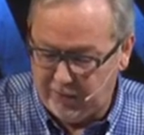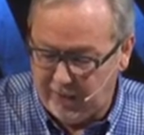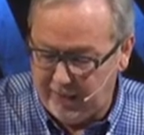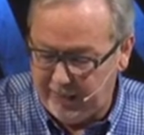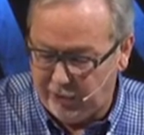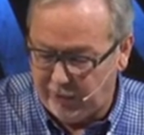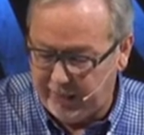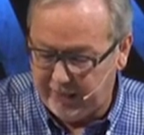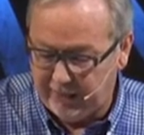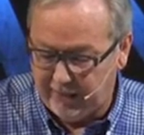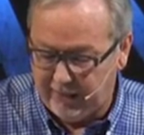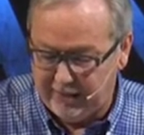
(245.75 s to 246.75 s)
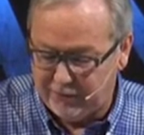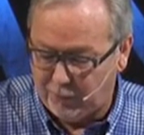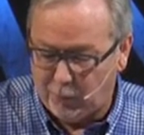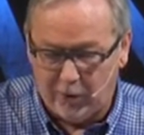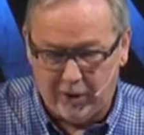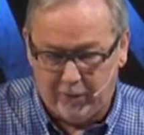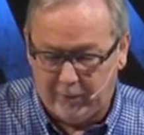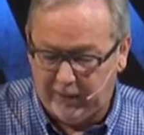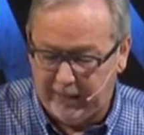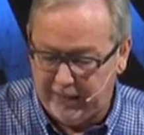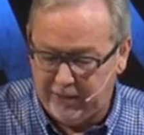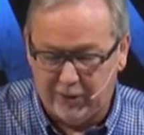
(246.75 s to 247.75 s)
uh, in Greek uh, is the word
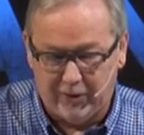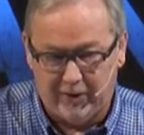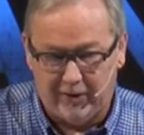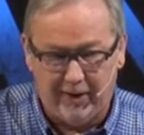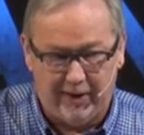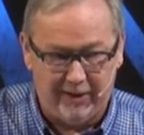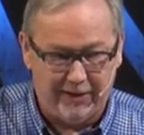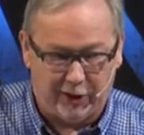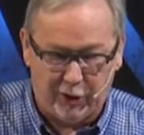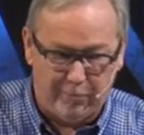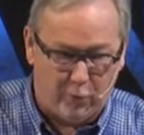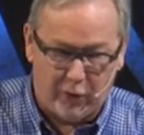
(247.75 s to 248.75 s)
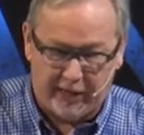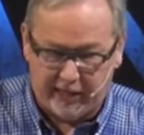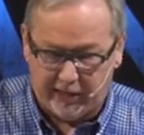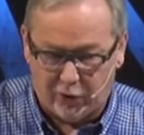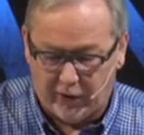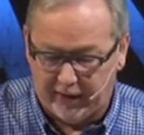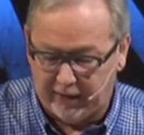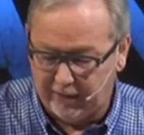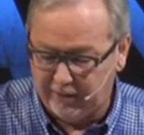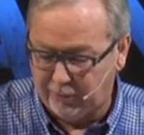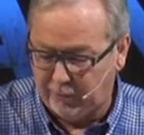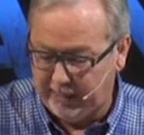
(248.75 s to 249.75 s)
related to the, uh, it's a good morning in Greek.
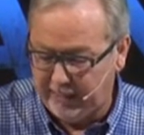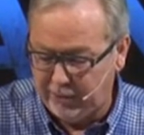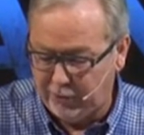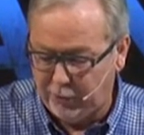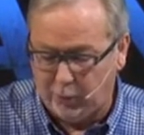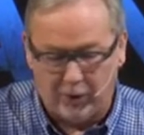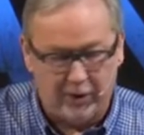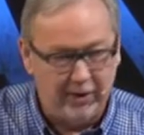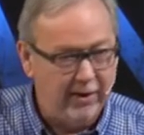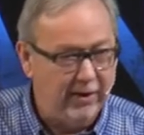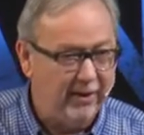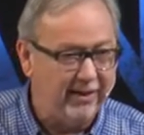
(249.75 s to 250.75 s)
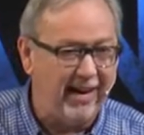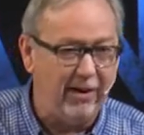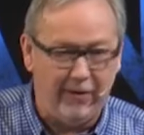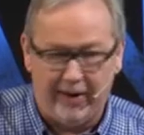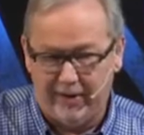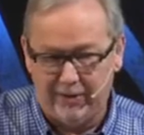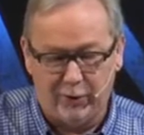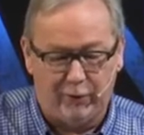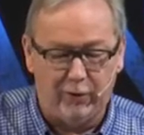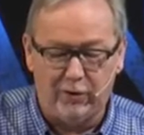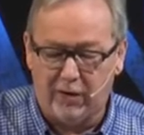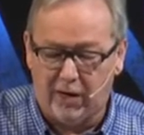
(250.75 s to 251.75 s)
It's related to the word kaire. So
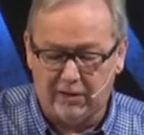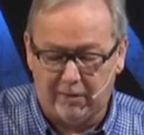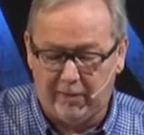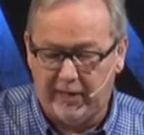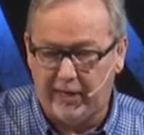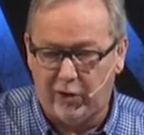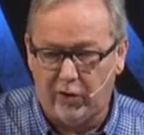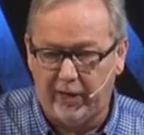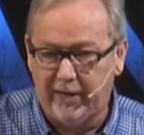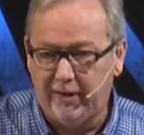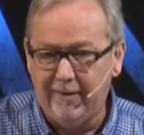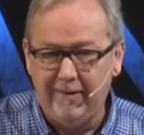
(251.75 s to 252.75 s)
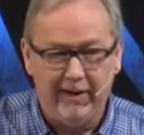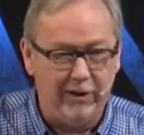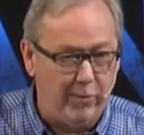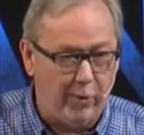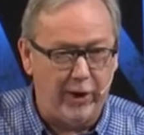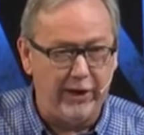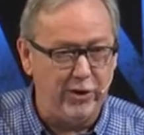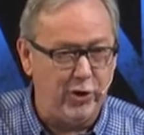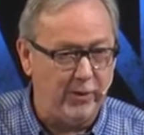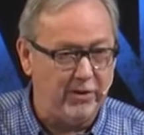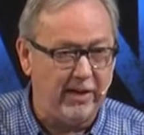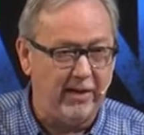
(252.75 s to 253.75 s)
if you saw somebody in Greek in the morning,
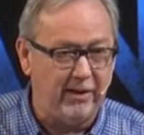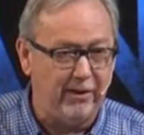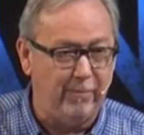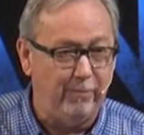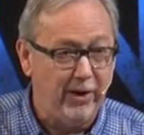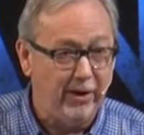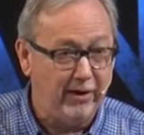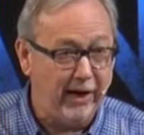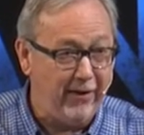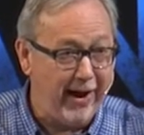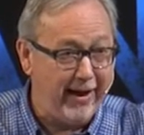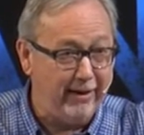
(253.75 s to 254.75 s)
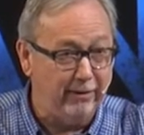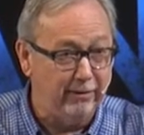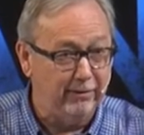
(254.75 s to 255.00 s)
you would say to them, kaire,